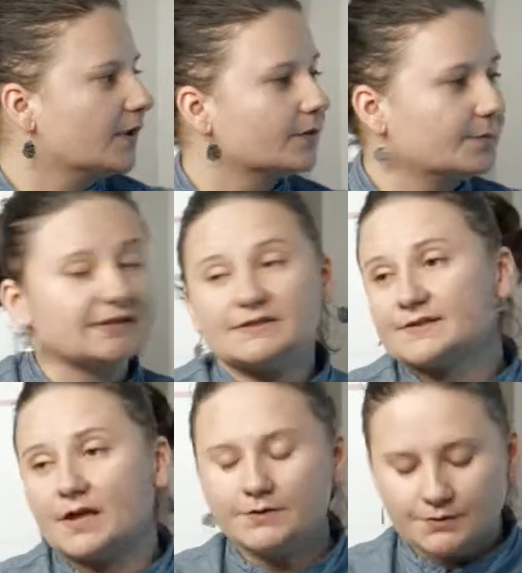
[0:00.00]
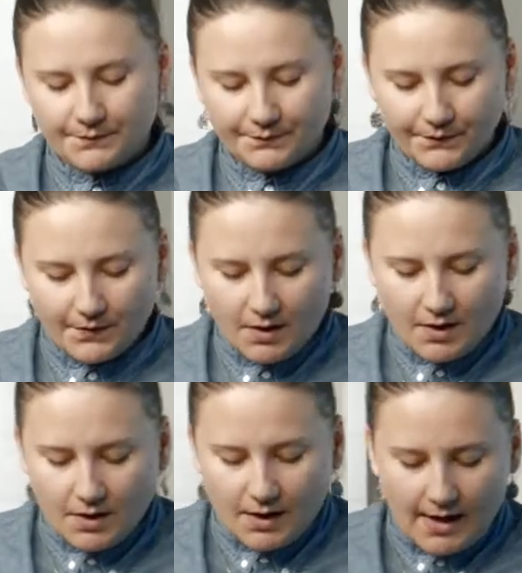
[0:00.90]
in the beta stage,
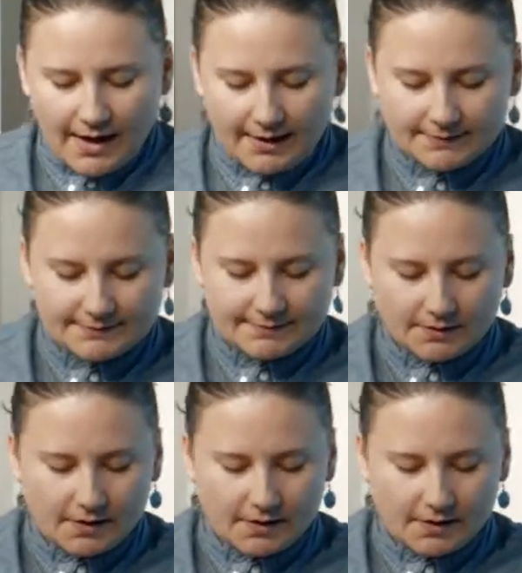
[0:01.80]
and